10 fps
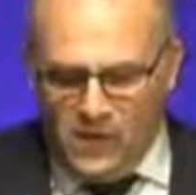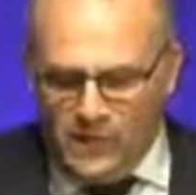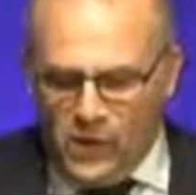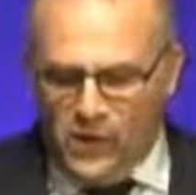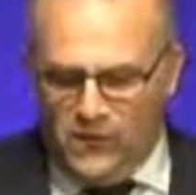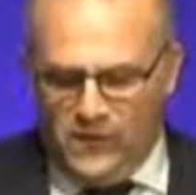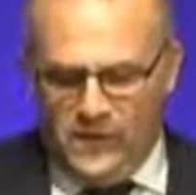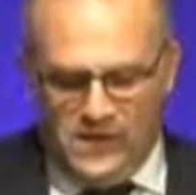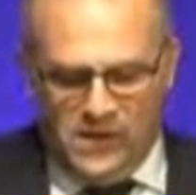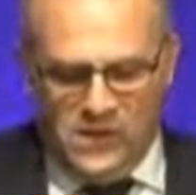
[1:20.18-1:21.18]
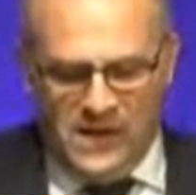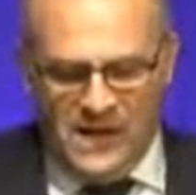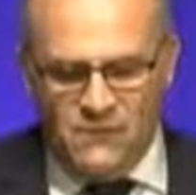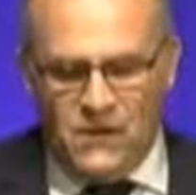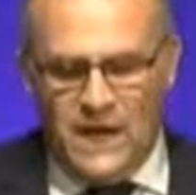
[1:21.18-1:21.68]
of a confident
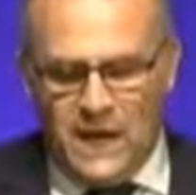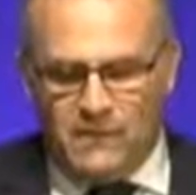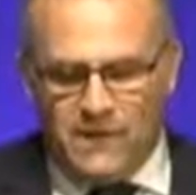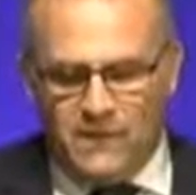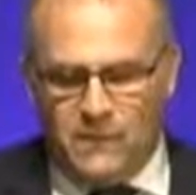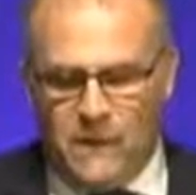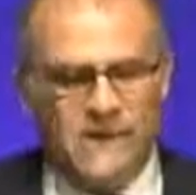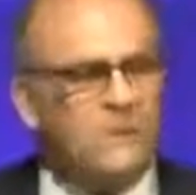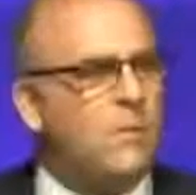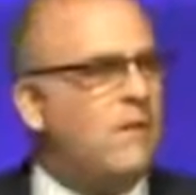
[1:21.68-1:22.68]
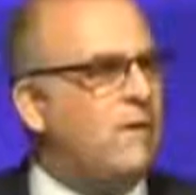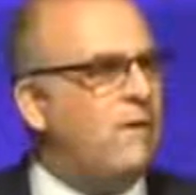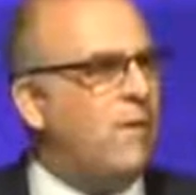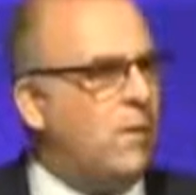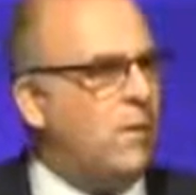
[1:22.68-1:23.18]
UK reclaiming its place within a
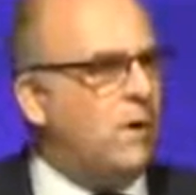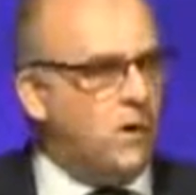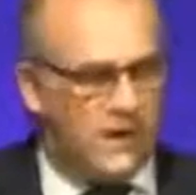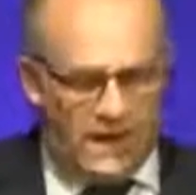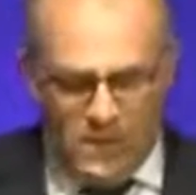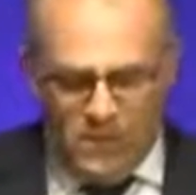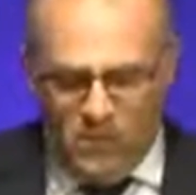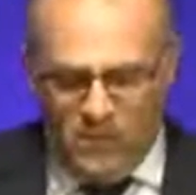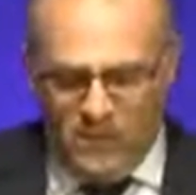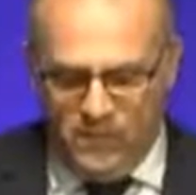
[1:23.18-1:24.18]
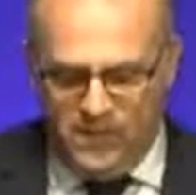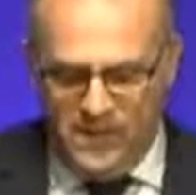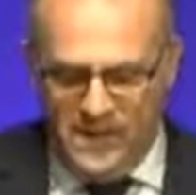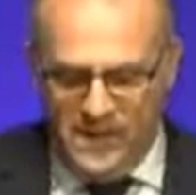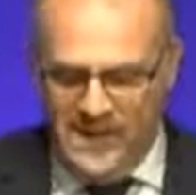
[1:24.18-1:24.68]
forward-looking Commonwealth,
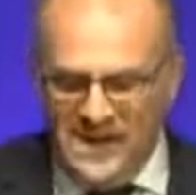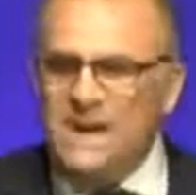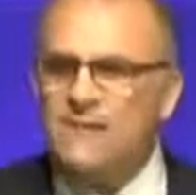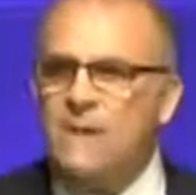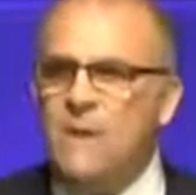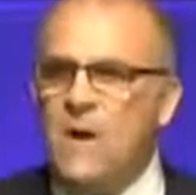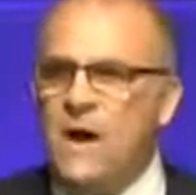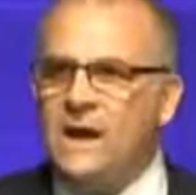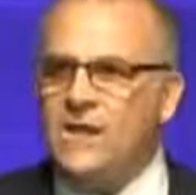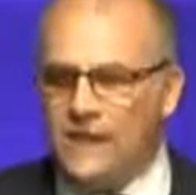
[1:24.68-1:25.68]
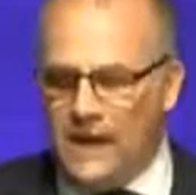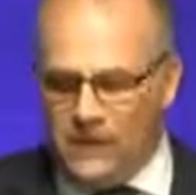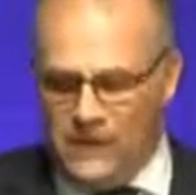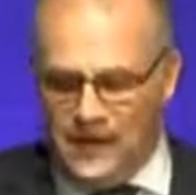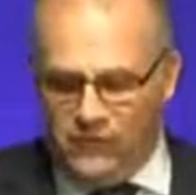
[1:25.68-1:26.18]
leaving behind the
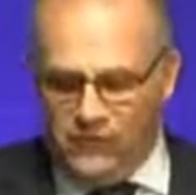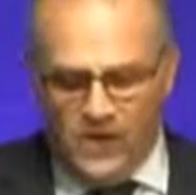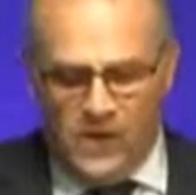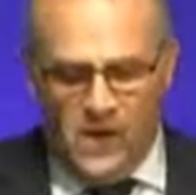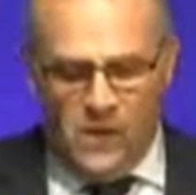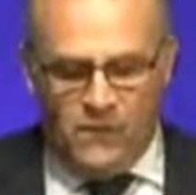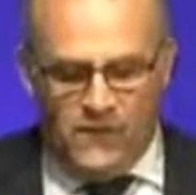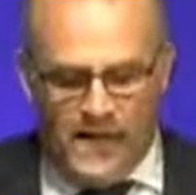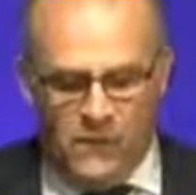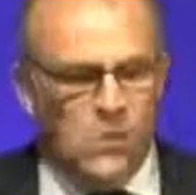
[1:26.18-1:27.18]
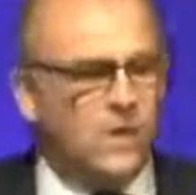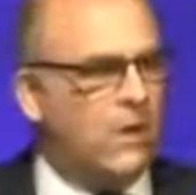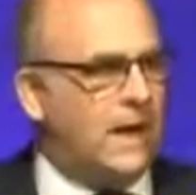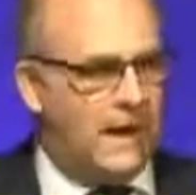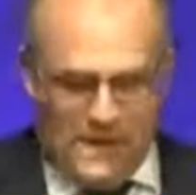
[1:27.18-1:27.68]
stagnation of an
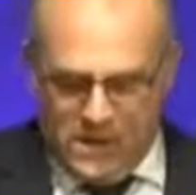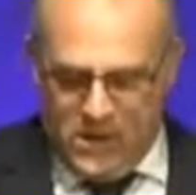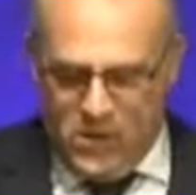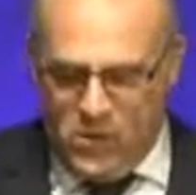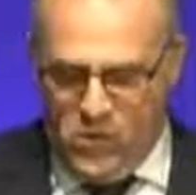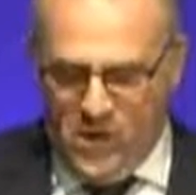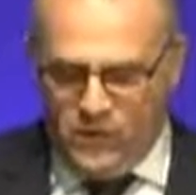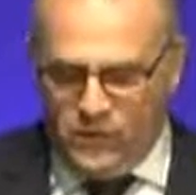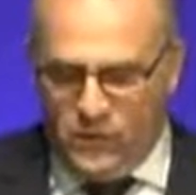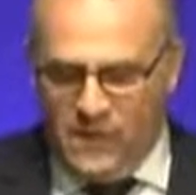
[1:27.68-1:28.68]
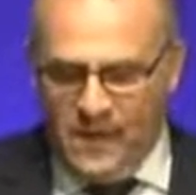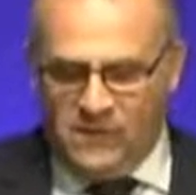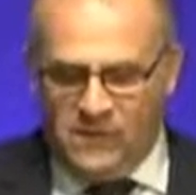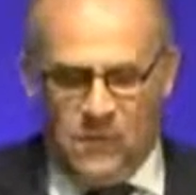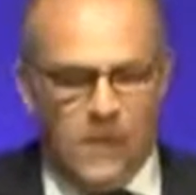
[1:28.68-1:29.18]
inward-looking EU
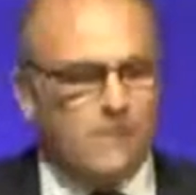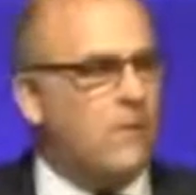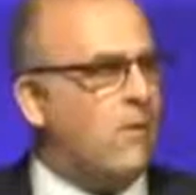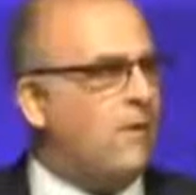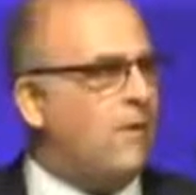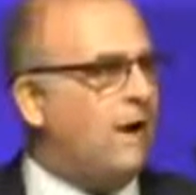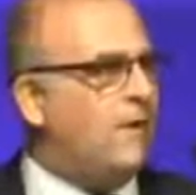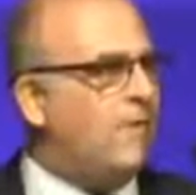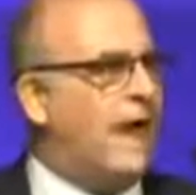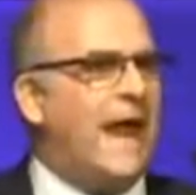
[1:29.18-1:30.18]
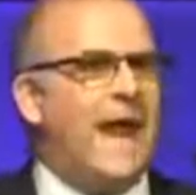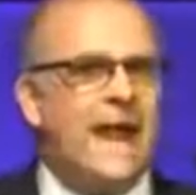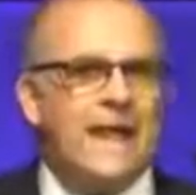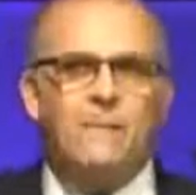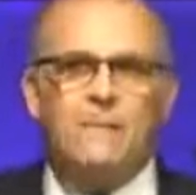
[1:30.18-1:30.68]
dominated by bureaucrats
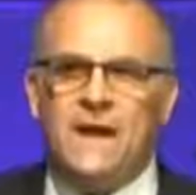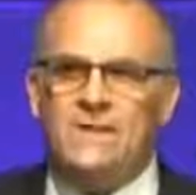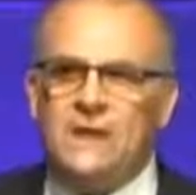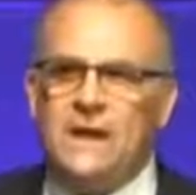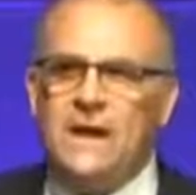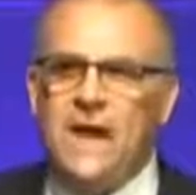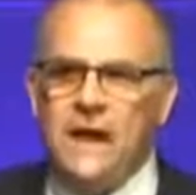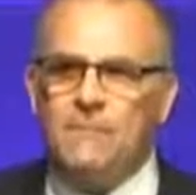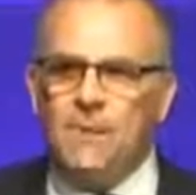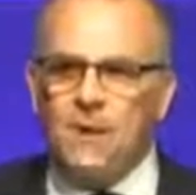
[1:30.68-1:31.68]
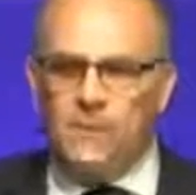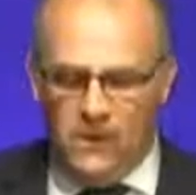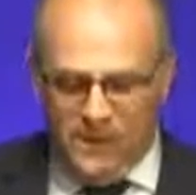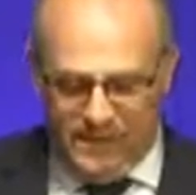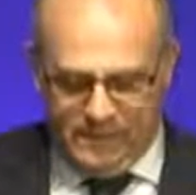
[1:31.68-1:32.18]
and their petty empire
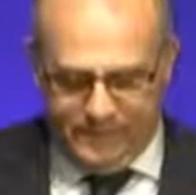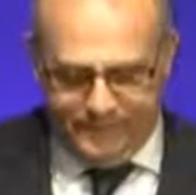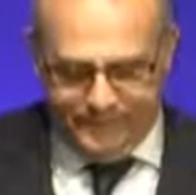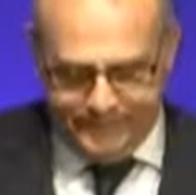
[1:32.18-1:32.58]
building.